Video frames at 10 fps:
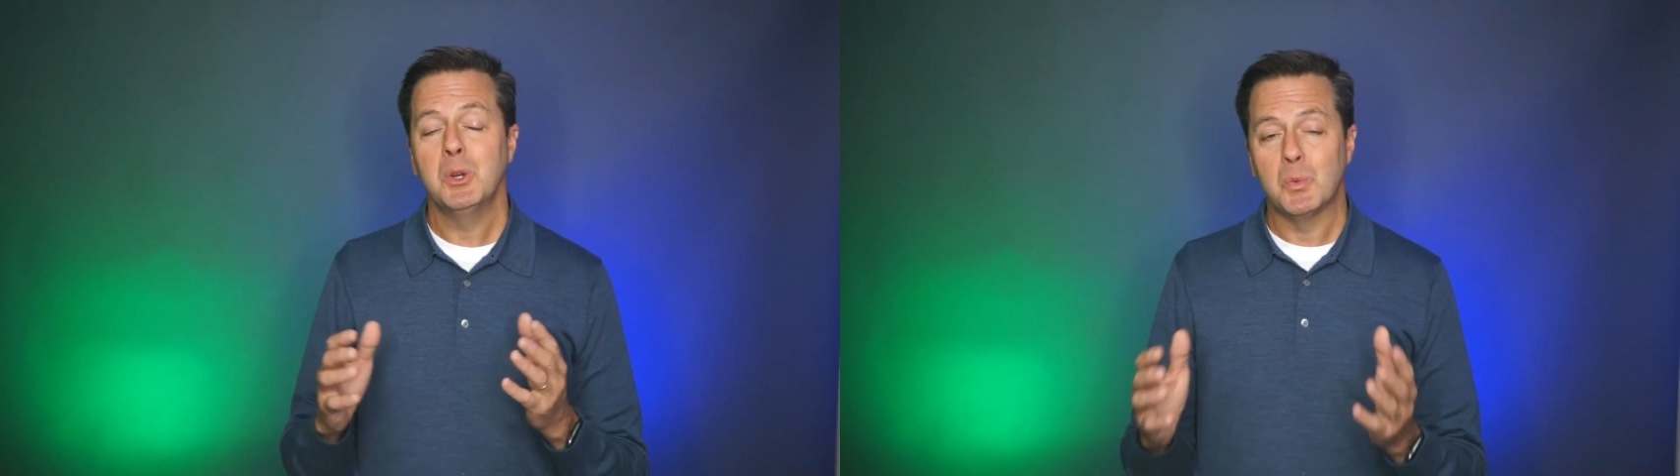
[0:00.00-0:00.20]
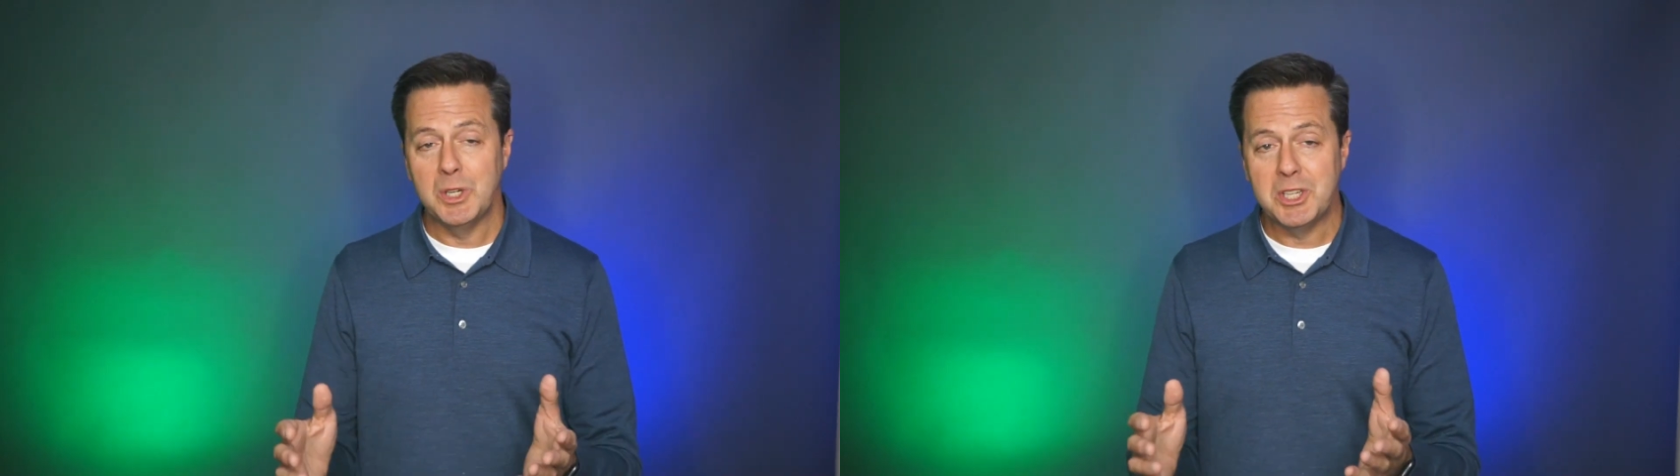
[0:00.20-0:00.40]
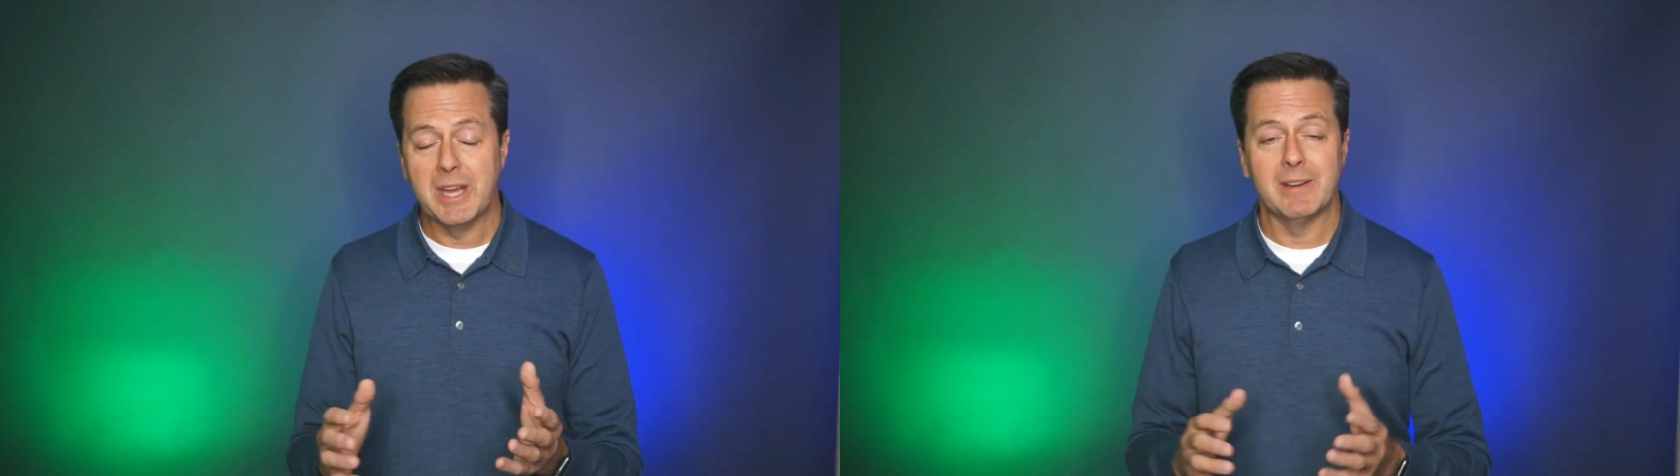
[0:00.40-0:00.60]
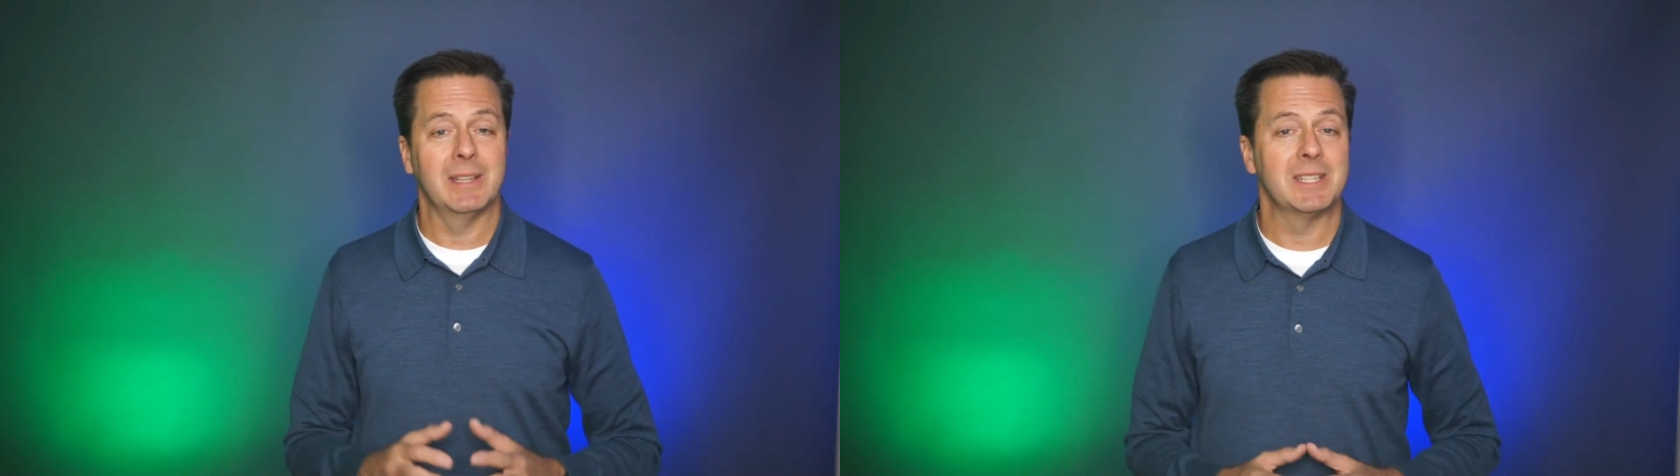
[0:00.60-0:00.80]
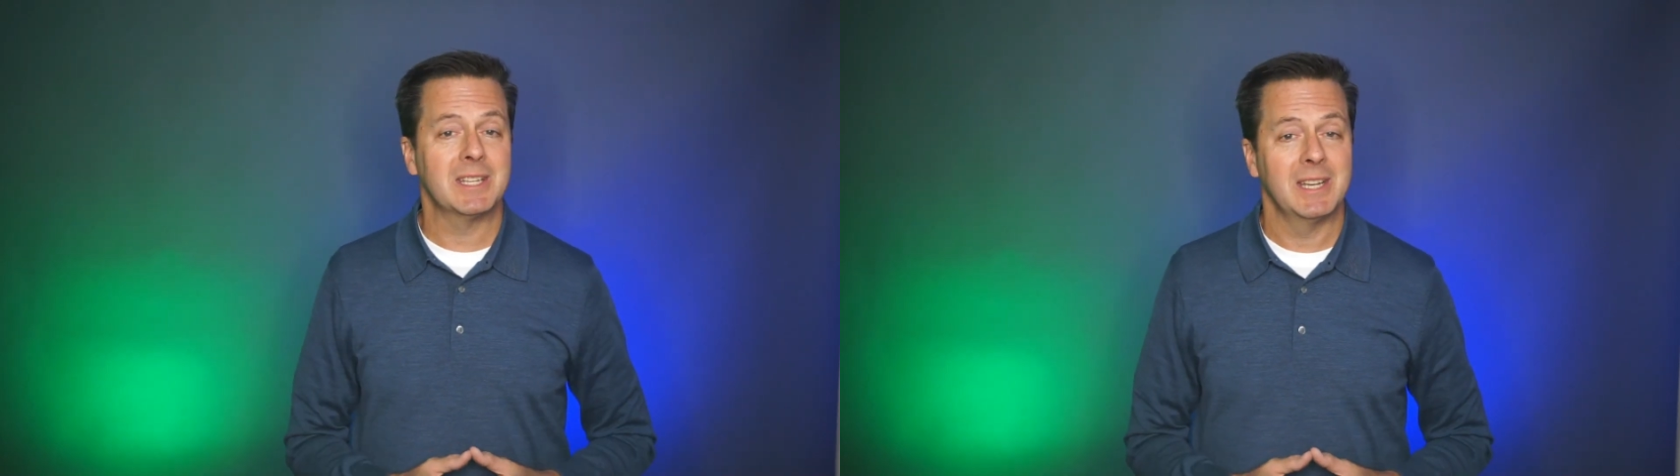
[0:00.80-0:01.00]
reach out and
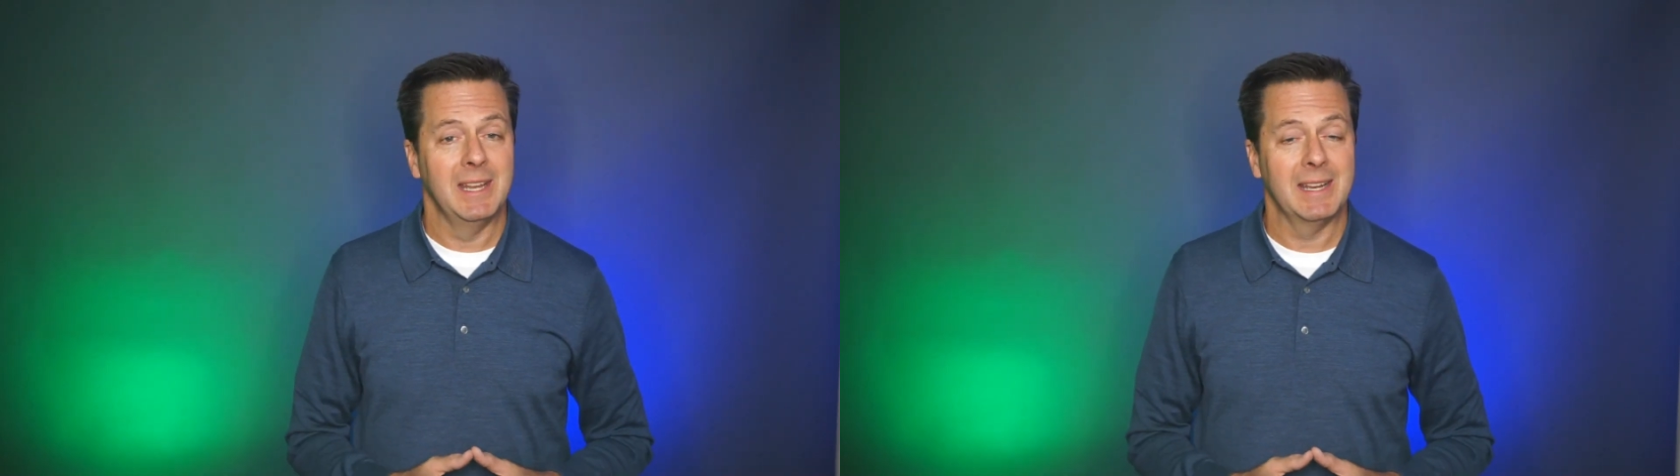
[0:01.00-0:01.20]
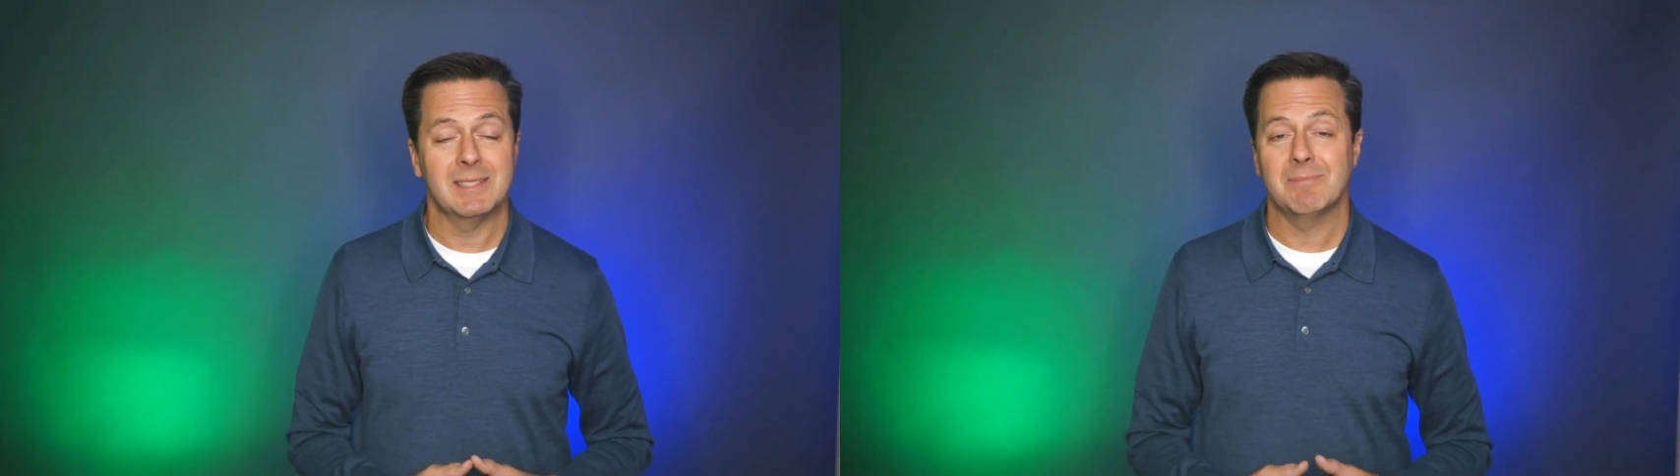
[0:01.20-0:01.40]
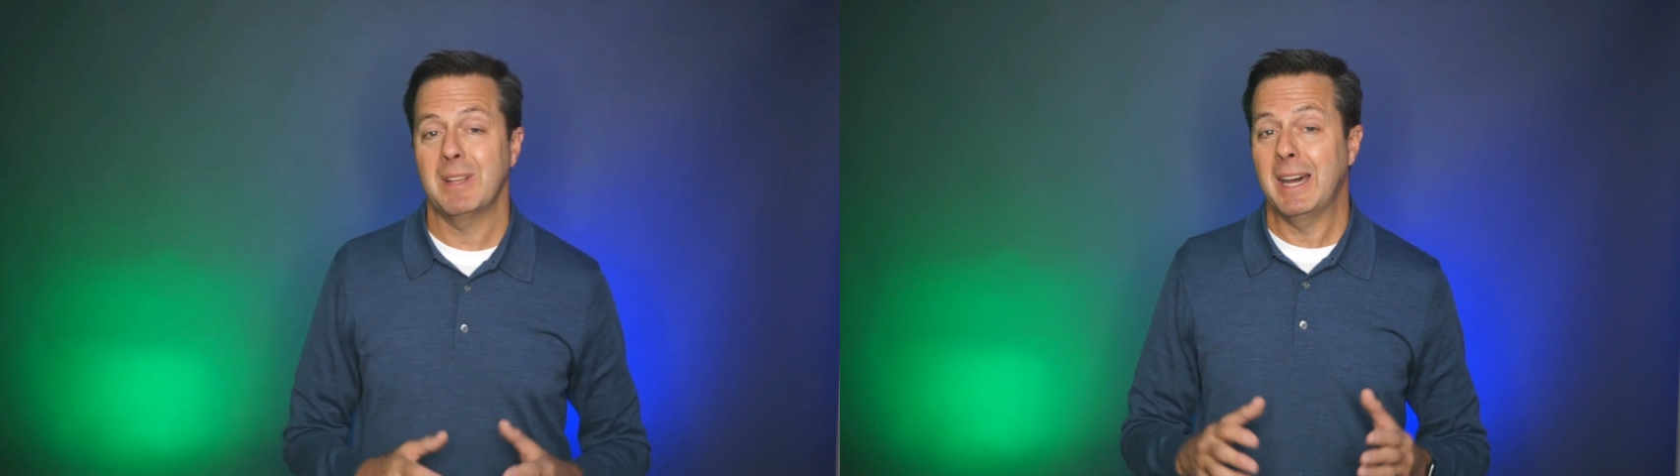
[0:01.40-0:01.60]
let's connect.